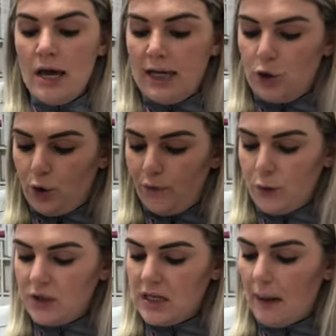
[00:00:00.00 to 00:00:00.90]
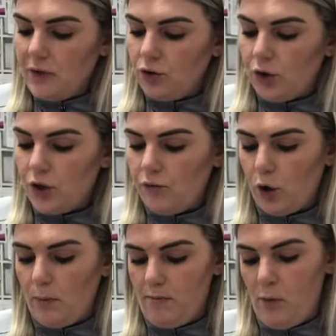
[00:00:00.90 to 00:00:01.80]
He took a few steps across the
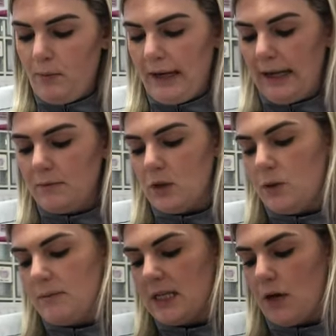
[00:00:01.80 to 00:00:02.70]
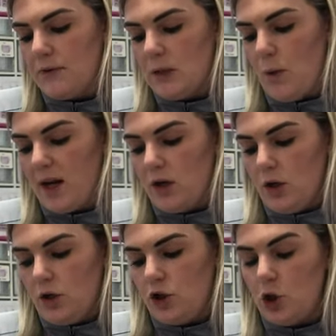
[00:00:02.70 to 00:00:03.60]
room, mumbling to himself as he went,
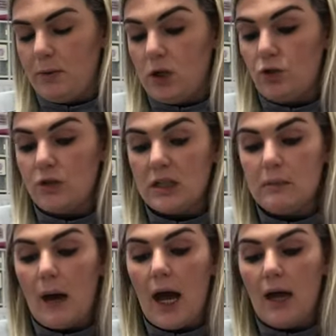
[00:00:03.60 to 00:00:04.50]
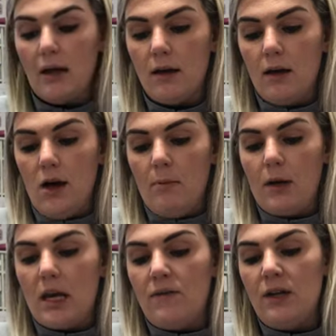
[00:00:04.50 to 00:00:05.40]
Stupid Tusk spy.
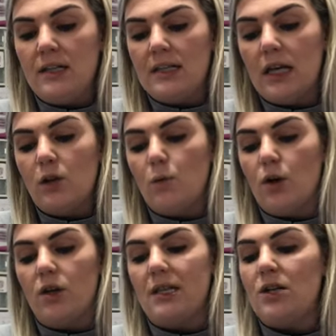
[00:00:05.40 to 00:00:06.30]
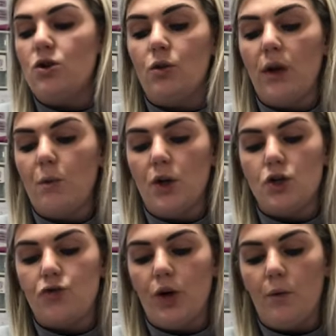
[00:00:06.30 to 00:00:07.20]
But even as he said the words, he knew they
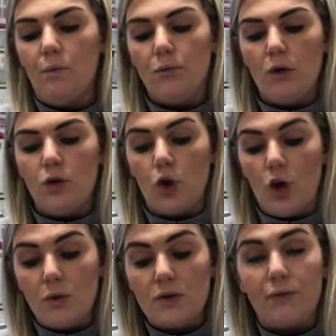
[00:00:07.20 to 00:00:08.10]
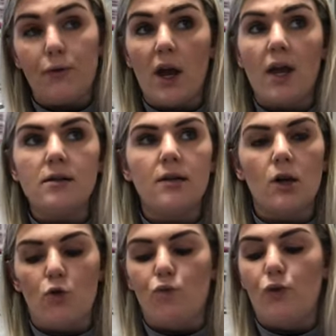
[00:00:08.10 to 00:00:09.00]
weren't true. The girl was afraid,
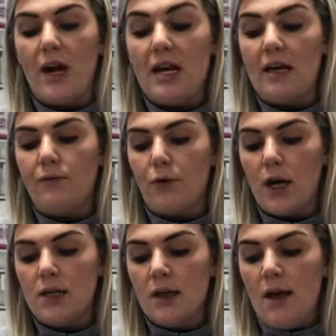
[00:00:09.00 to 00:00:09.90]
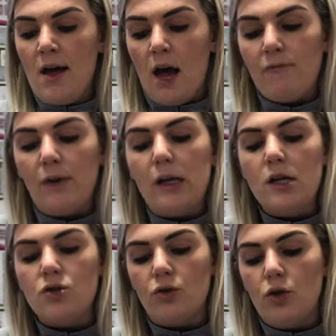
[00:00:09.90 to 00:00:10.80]
really afraid, and Flint
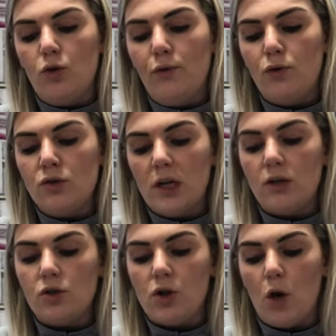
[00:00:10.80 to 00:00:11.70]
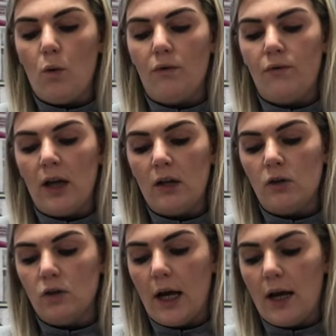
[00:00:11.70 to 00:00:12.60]
had done enough hunting to know what fear
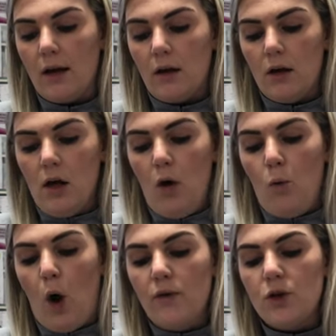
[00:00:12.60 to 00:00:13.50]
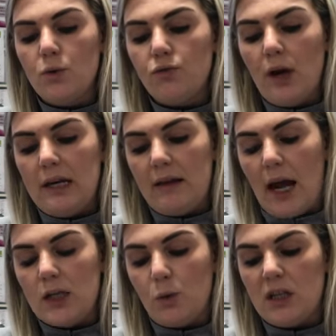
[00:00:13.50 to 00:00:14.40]
looked like. What if she was really
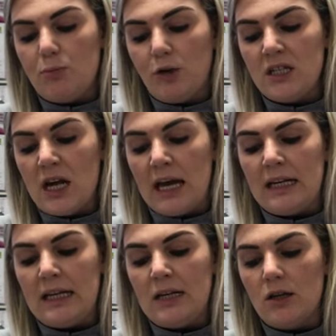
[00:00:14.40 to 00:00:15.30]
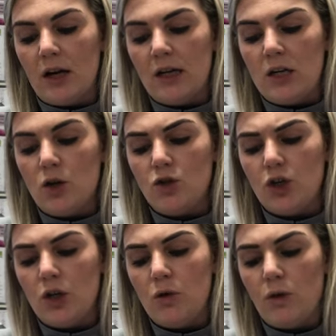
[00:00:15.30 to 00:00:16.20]
the Ice Queen's prisoner and, he, and he knew,
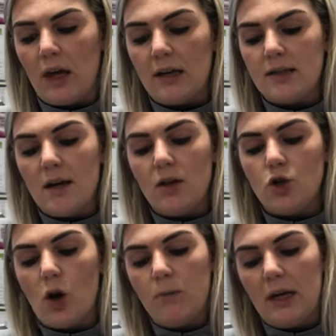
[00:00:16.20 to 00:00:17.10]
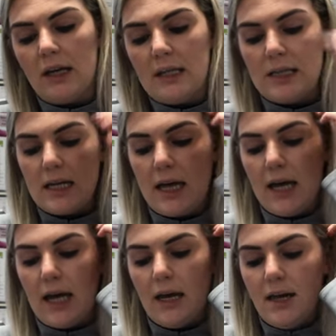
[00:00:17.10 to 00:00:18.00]
she knew things that Tomkin needed to
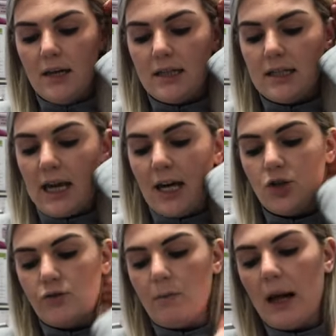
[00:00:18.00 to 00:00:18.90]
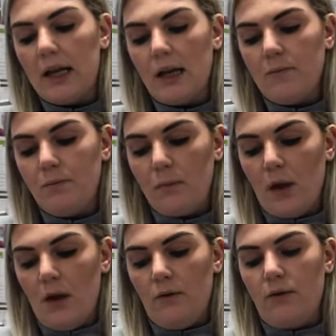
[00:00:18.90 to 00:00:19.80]
hear to stage his rebellion?
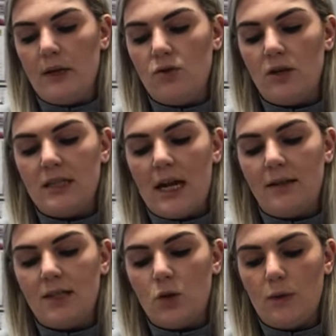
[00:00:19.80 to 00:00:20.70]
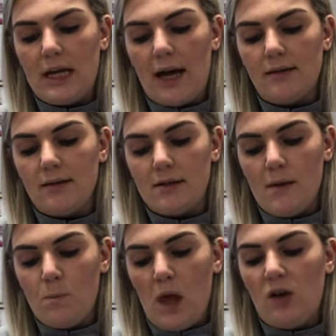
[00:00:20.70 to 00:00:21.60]
Flint dug his nails into his
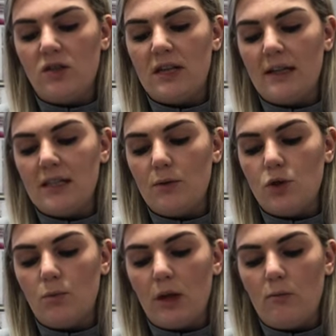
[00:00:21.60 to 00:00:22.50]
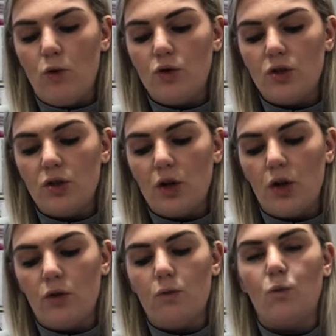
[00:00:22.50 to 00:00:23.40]
hands. He could sense there was something more to the
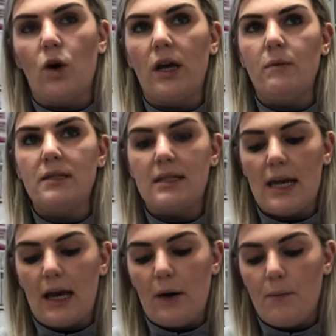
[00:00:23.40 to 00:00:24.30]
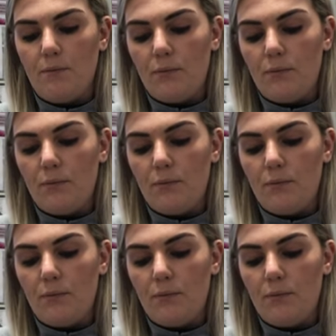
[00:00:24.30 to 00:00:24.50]
girl than what he was seeing.